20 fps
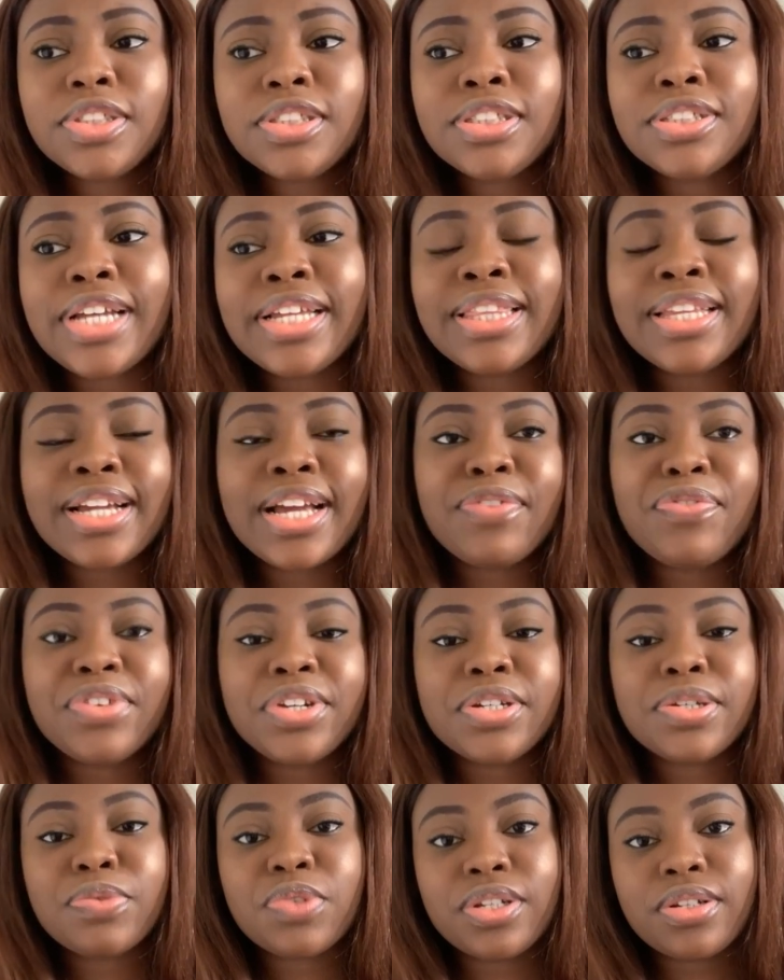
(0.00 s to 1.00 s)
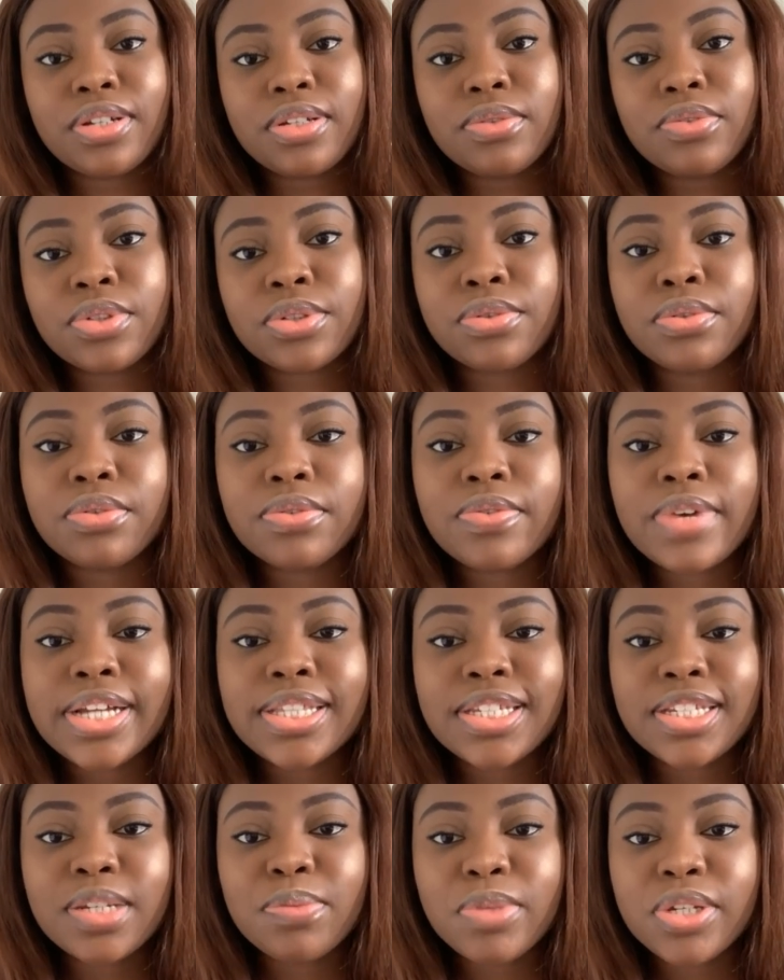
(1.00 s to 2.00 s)
So I think I finished school
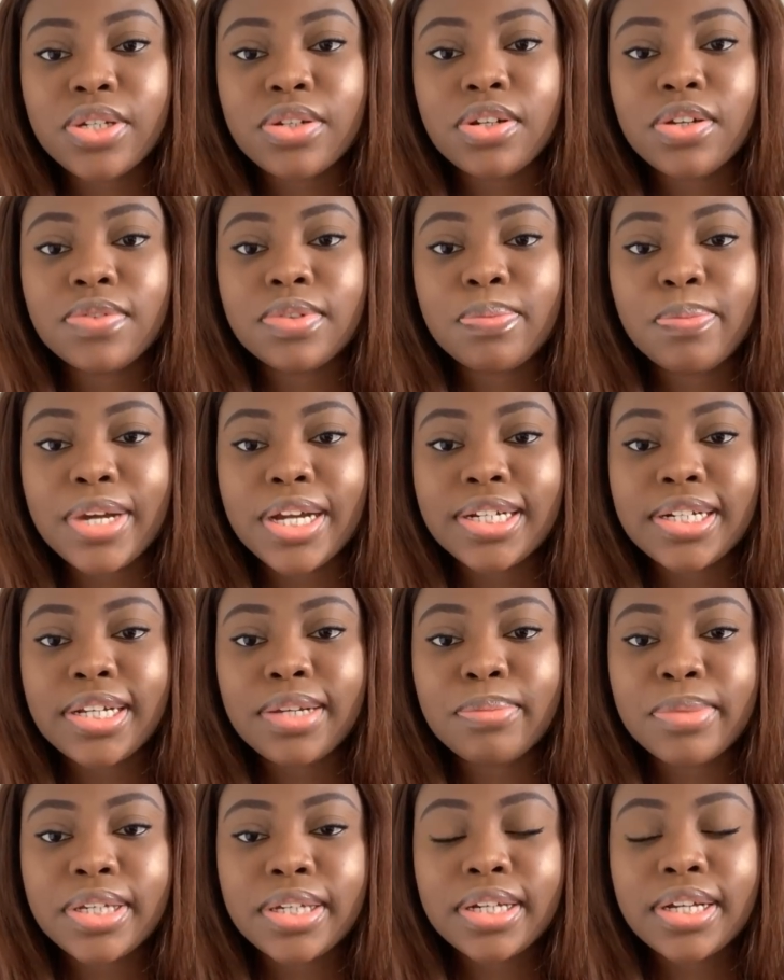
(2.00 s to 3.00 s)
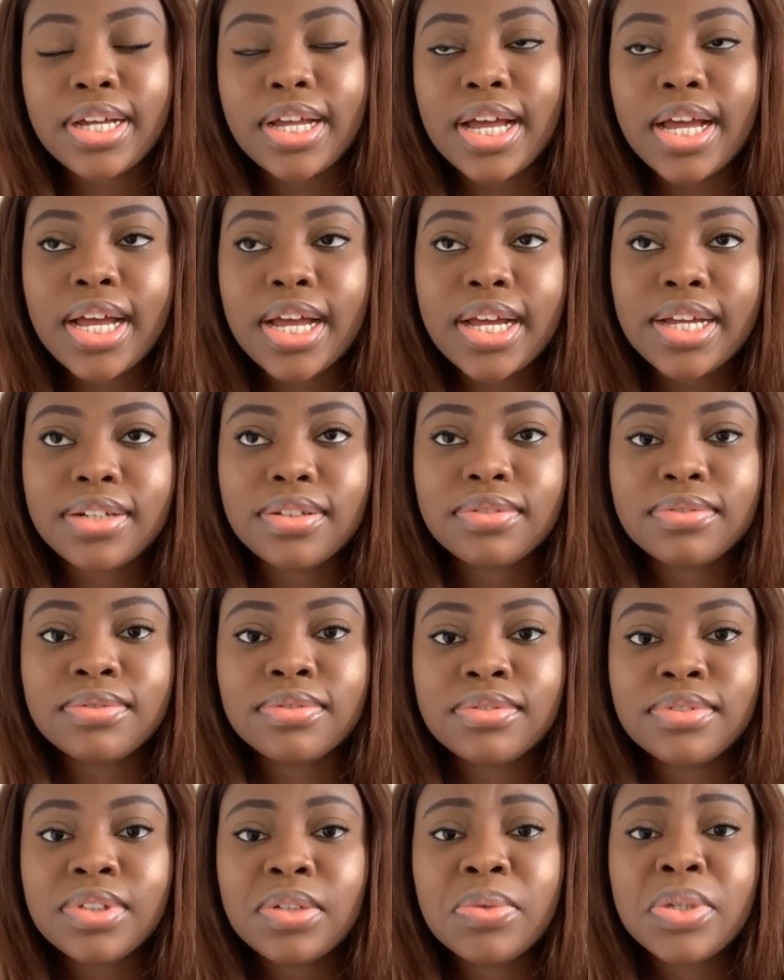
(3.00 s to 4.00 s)
right in the middle of the pandemic, and
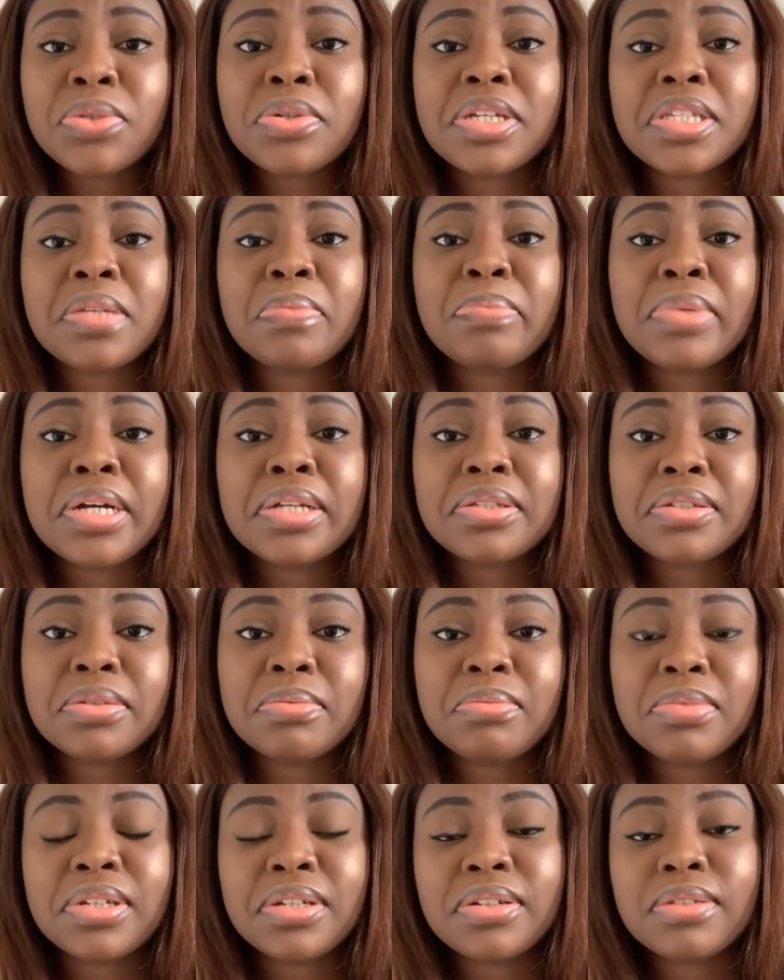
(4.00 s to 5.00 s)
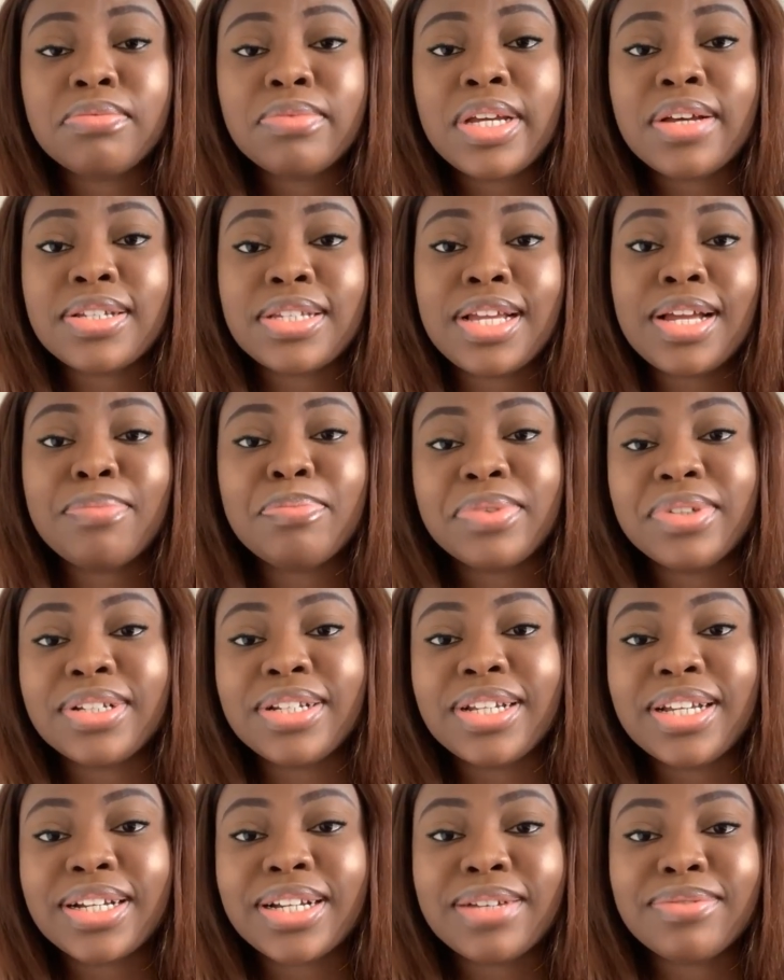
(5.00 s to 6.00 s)
which wasn't bad to me. I was happy.
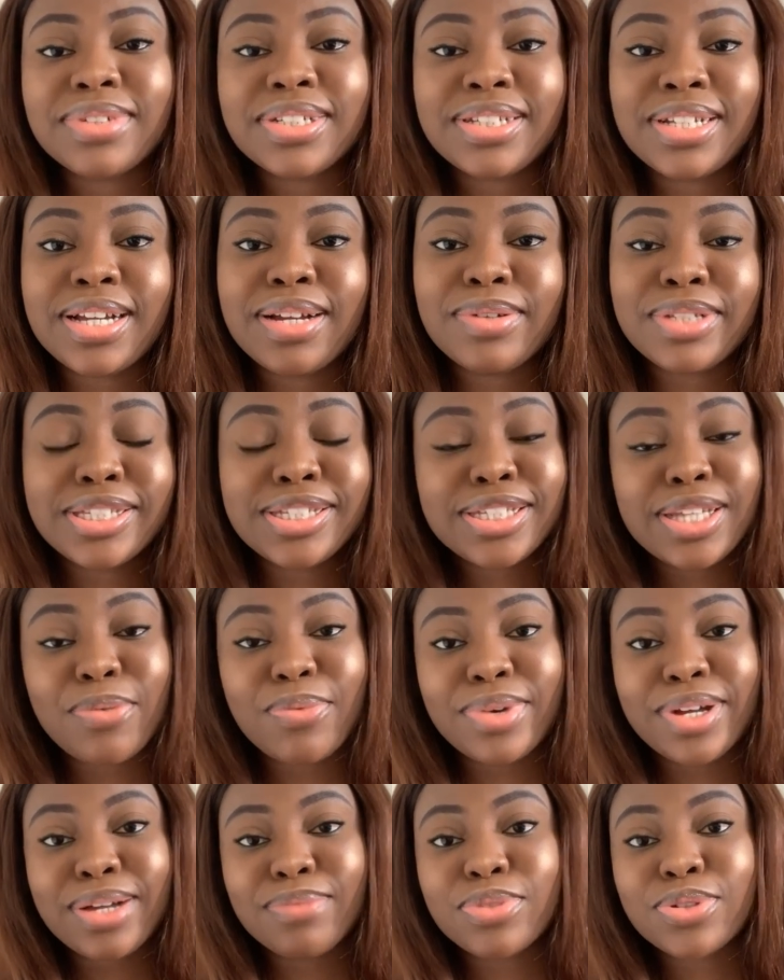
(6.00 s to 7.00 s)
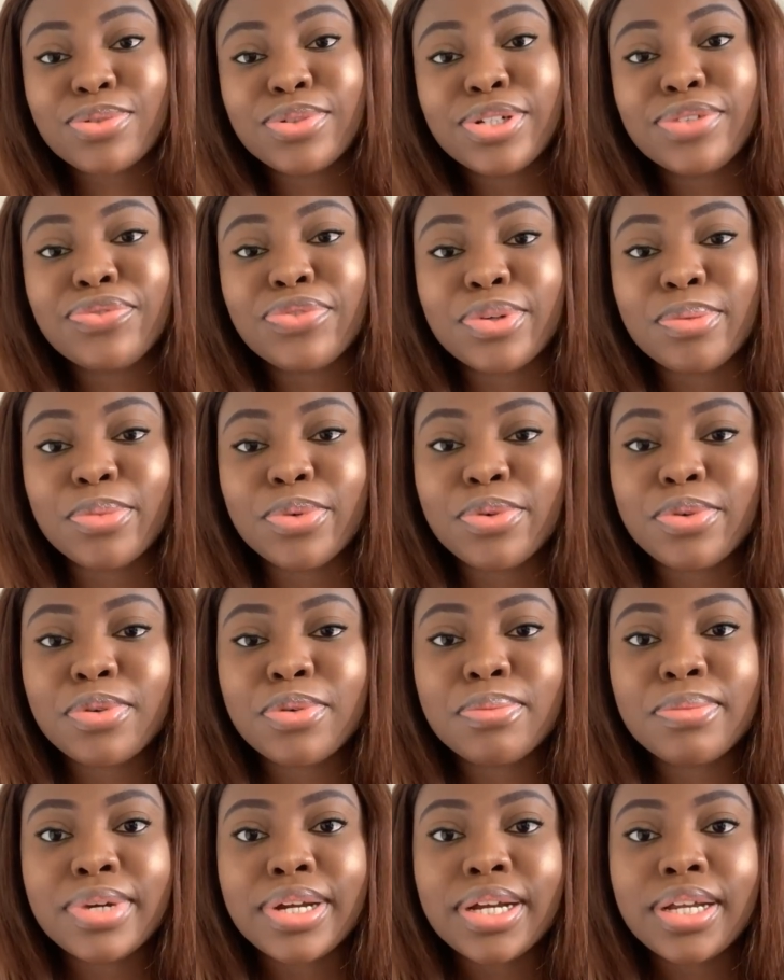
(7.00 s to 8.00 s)
Like, I'm just like, at least I'm schooling from
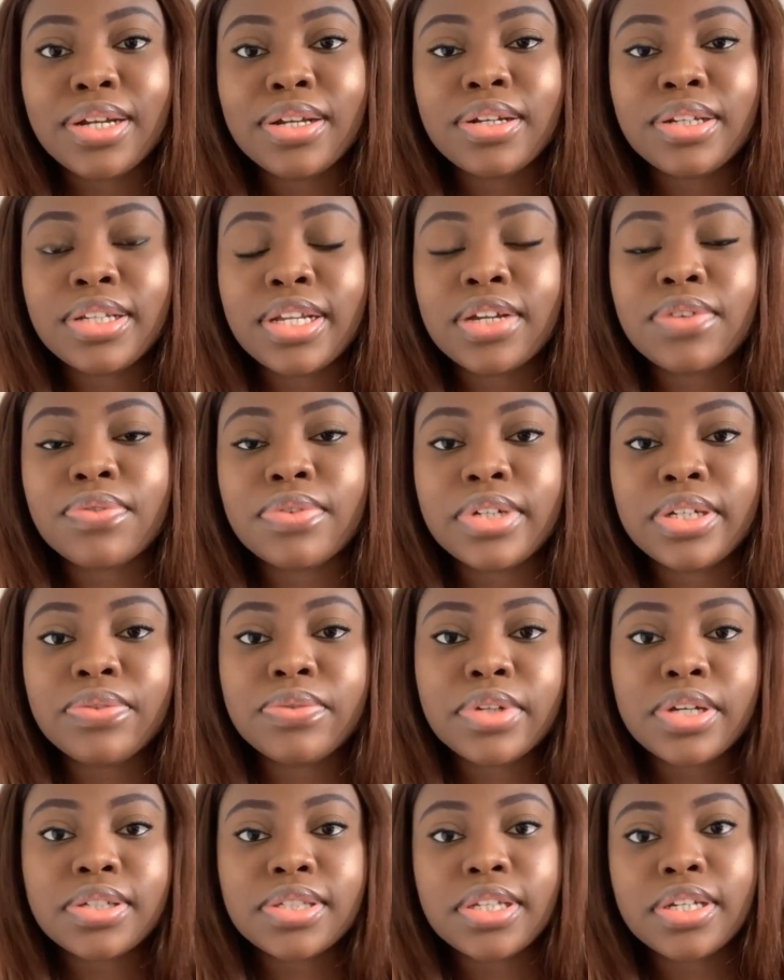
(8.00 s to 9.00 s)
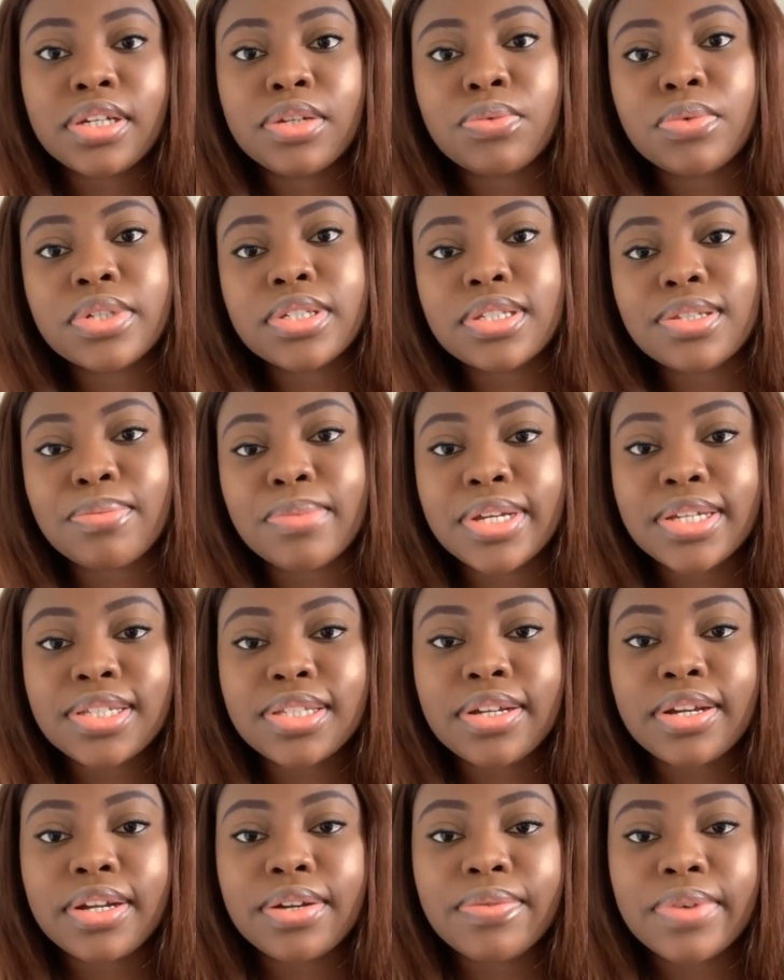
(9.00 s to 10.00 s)
home. And thankfully, even though I was taking one
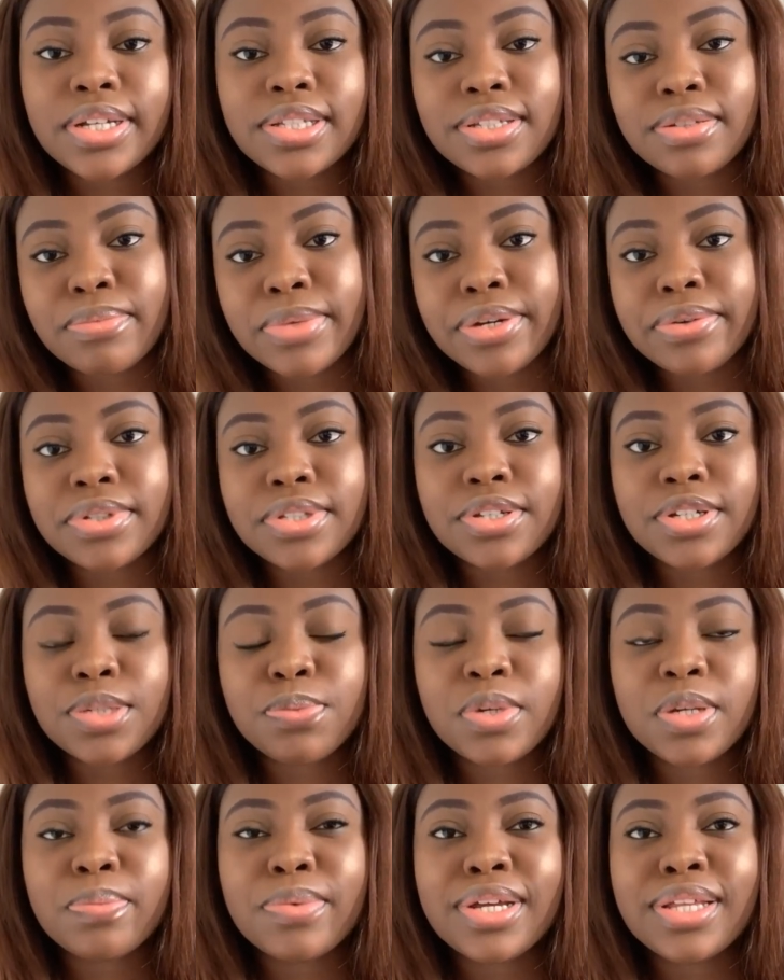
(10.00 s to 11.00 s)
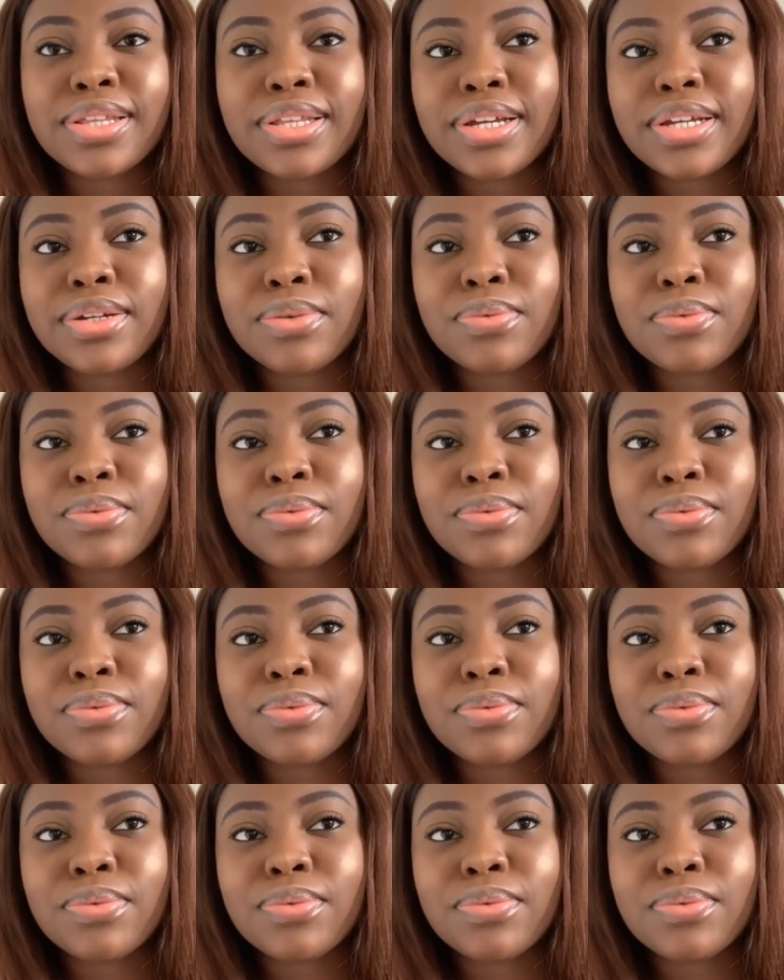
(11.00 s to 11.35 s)
semester and writing my research paper, then it